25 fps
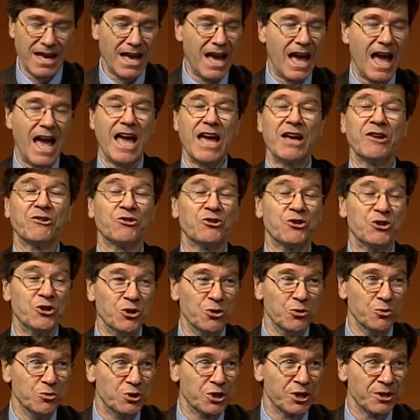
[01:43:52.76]
it's
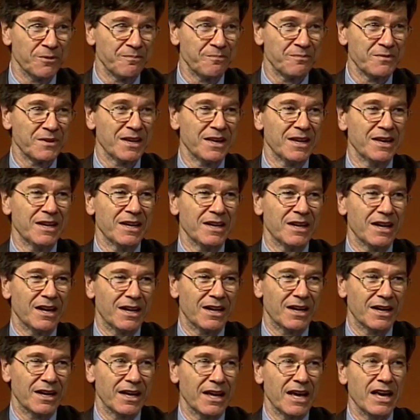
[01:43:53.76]
huge.
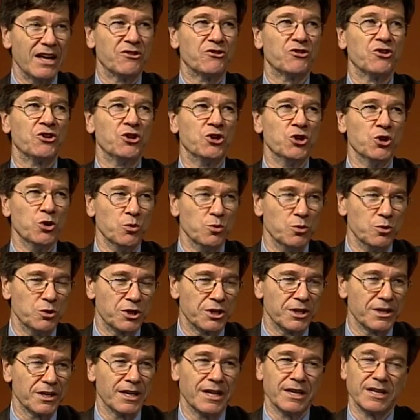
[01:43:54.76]
Uh, it's
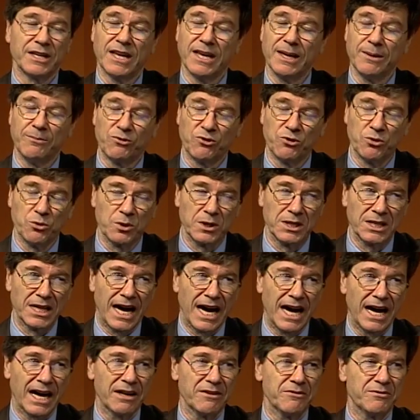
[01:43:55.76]
huge. It keeps you
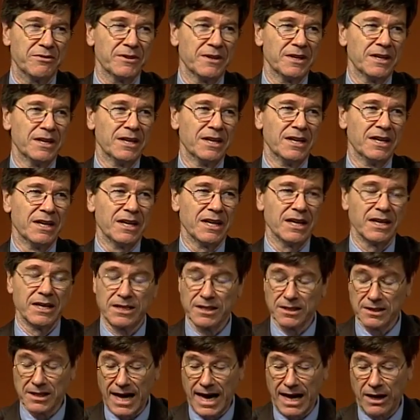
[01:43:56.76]
alive. It
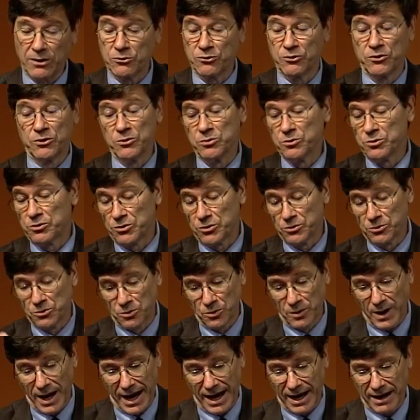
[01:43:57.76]
allows you to
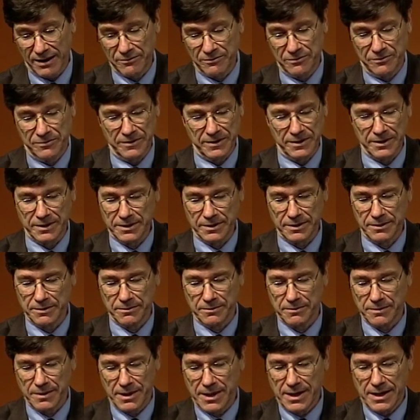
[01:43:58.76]
have uh,
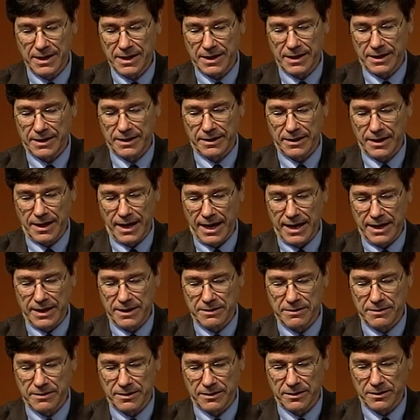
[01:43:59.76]
uh
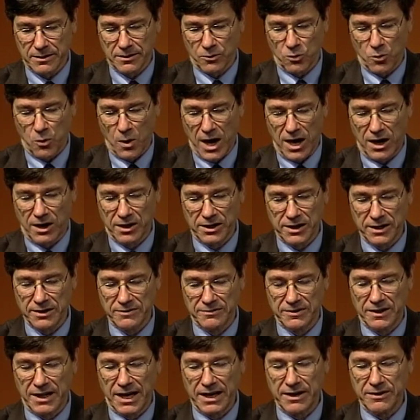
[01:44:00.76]
a uh, quality of
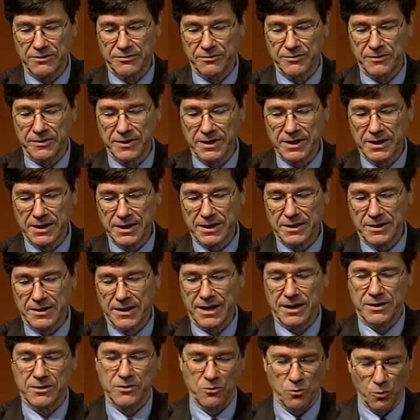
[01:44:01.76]
life
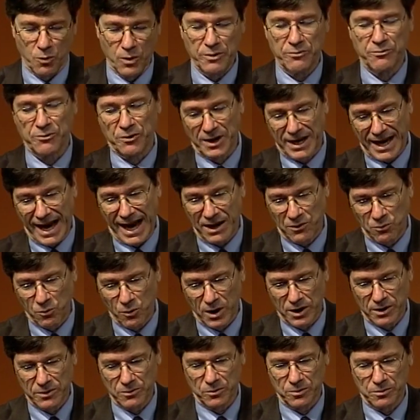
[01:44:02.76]
that we forget
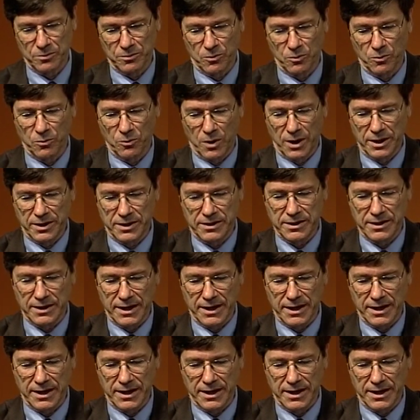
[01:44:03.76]
what, what uh,